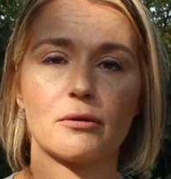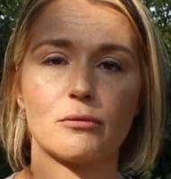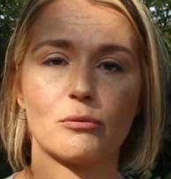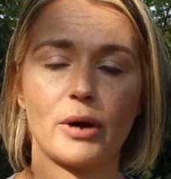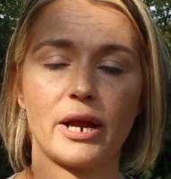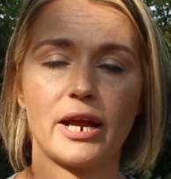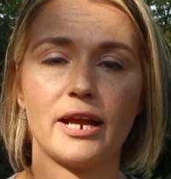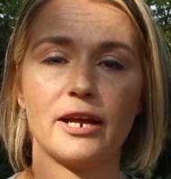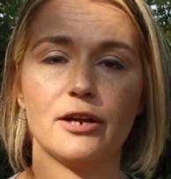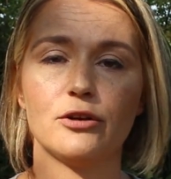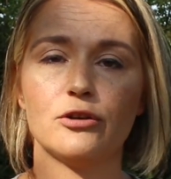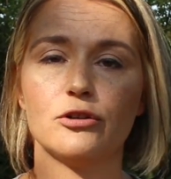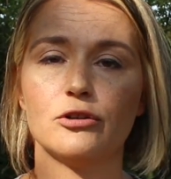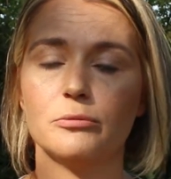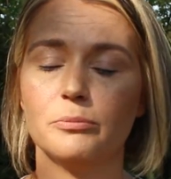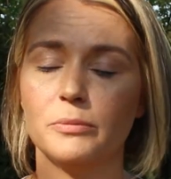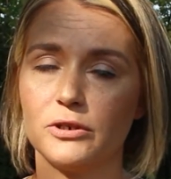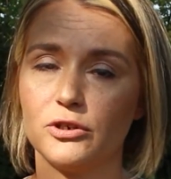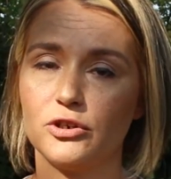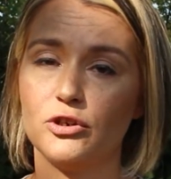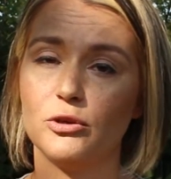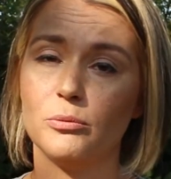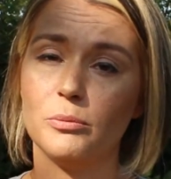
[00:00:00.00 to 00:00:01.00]
rain,
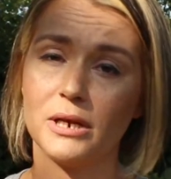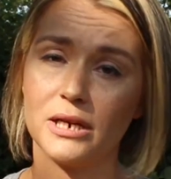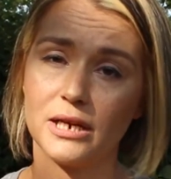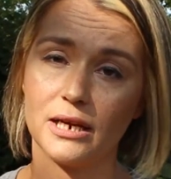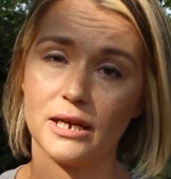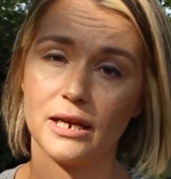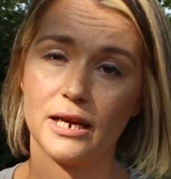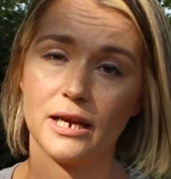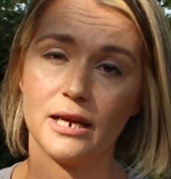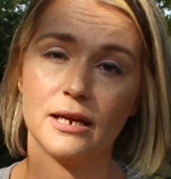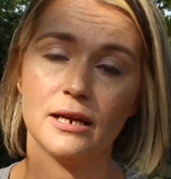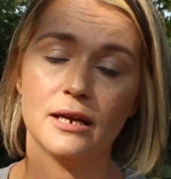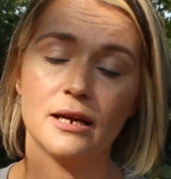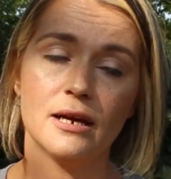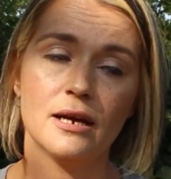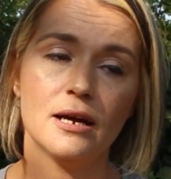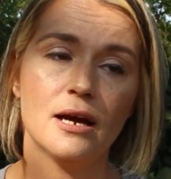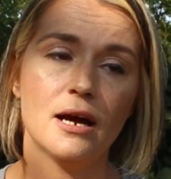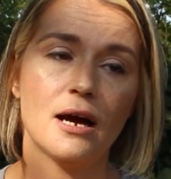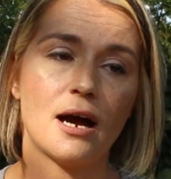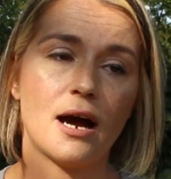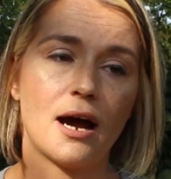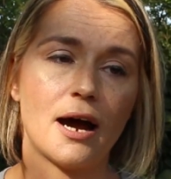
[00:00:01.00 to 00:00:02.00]
humidity,
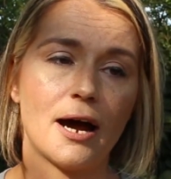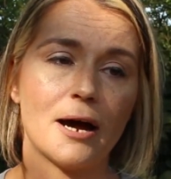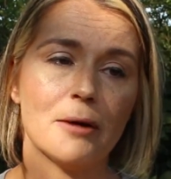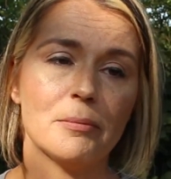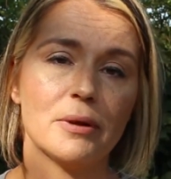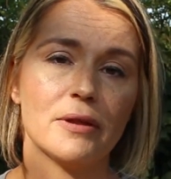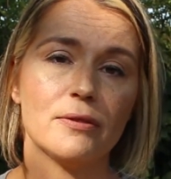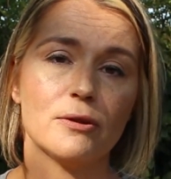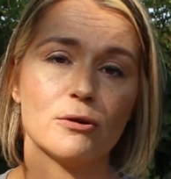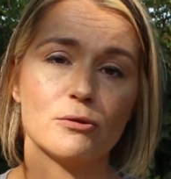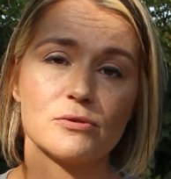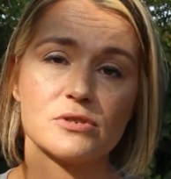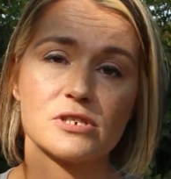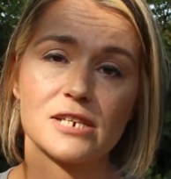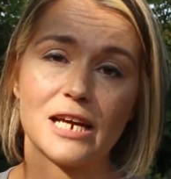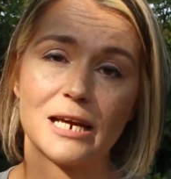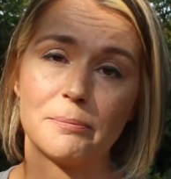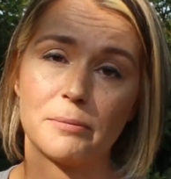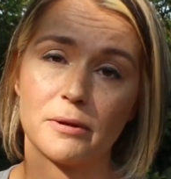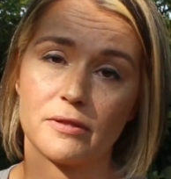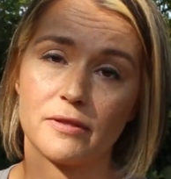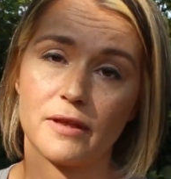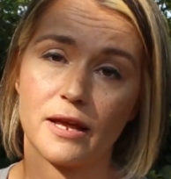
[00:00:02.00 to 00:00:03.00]
and those
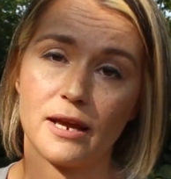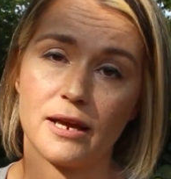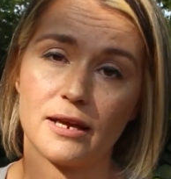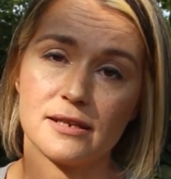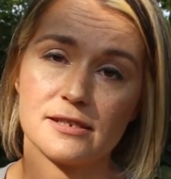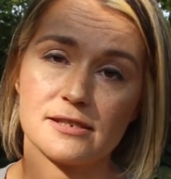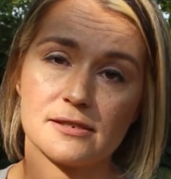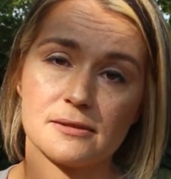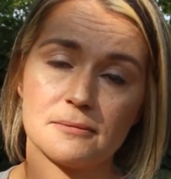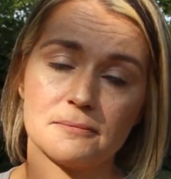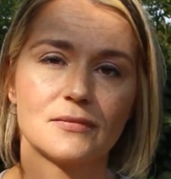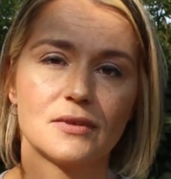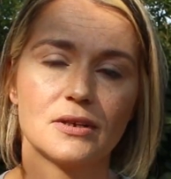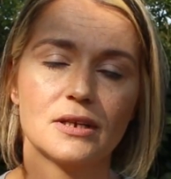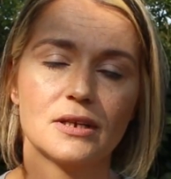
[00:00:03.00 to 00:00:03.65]
type of things.